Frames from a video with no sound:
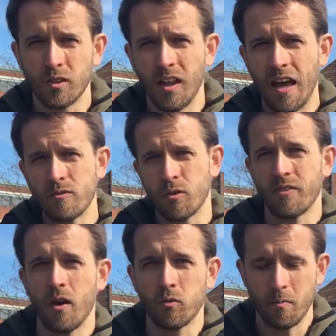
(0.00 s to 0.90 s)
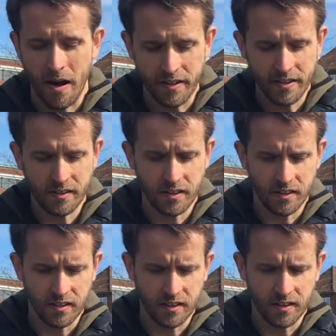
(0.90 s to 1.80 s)
the life without money,
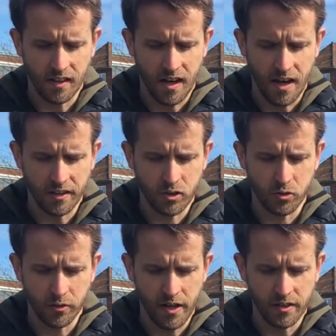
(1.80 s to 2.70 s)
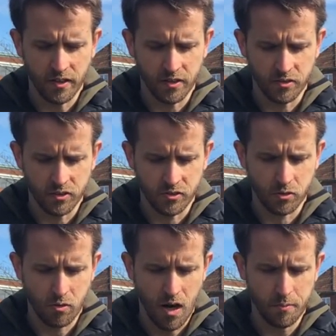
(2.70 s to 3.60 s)
uh, I create and
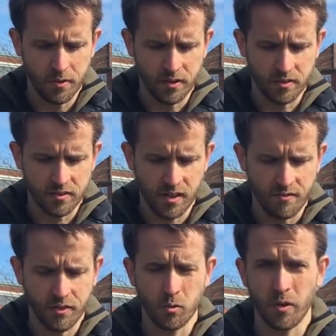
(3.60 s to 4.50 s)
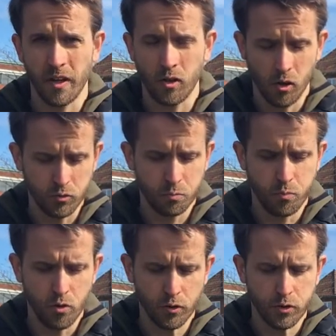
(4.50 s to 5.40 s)
describe in something what I call
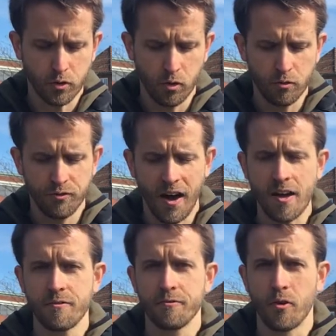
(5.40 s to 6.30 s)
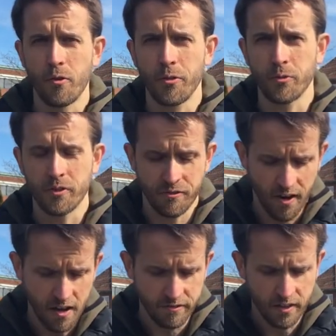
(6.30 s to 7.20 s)
Protocol five four three
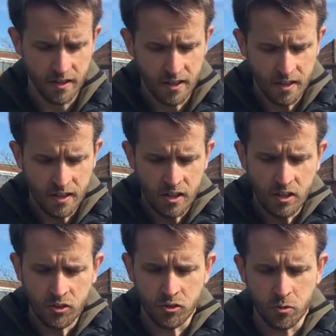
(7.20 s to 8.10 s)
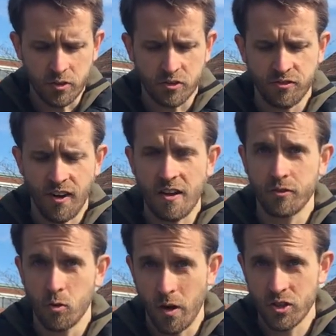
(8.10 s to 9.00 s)
five. So it's
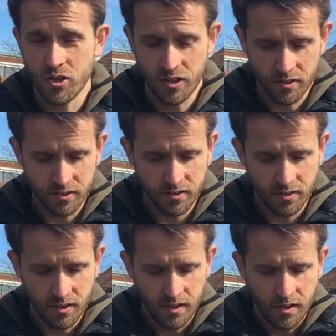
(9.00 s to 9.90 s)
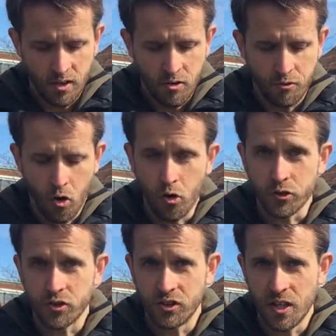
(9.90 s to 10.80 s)
five questions, four
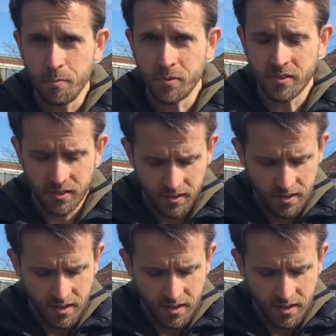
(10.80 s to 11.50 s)
tips,